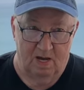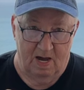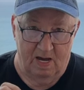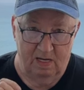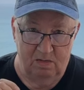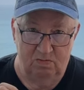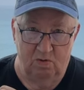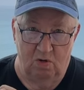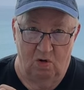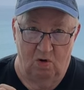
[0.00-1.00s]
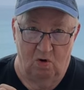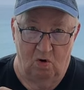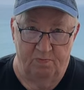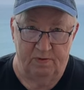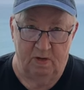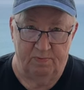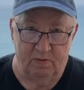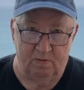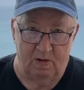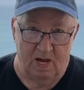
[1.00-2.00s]
I Open up
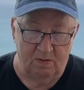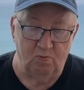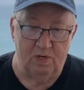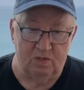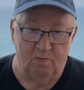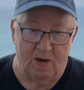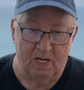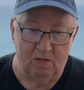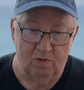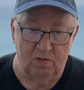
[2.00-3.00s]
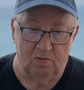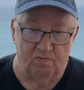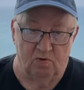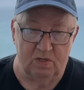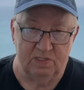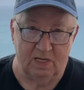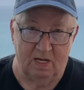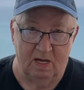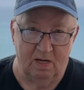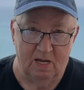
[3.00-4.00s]
a, I went to my Google Voice
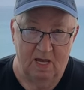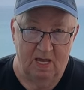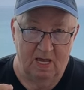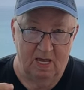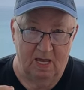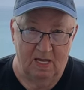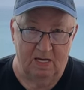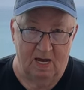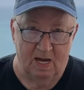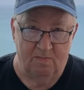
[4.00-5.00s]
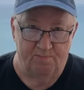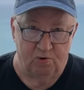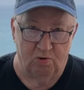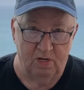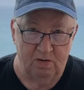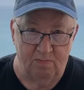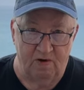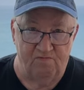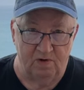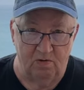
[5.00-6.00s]
account and I ported
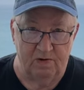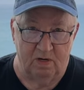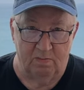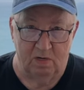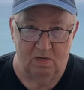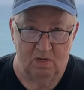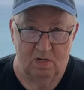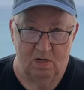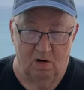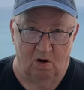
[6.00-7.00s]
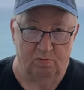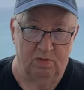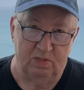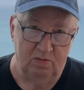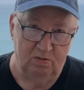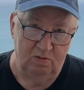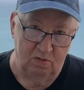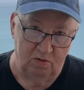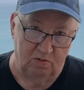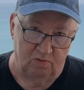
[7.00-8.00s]
my phone number over to
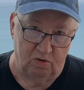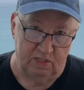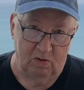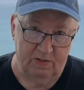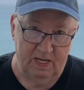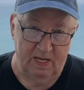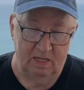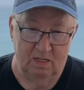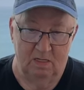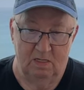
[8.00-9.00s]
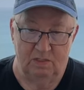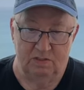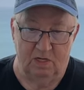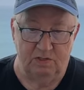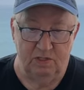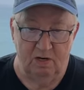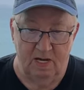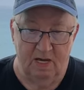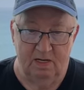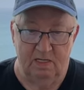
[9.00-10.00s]
Google Voice, okay? Because you know
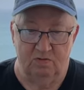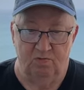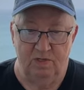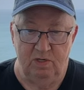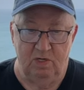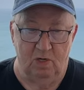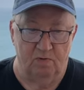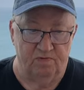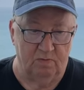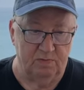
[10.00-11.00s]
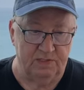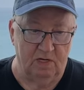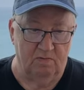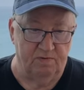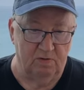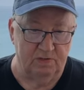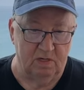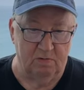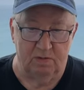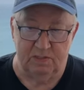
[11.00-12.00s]
how it is when you go from cell phone
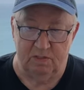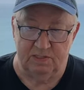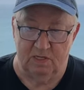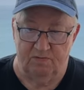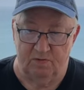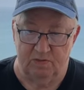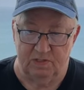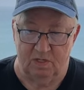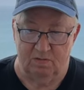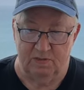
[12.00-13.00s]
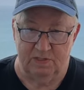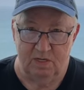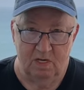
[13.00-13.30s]
service to cell phone service,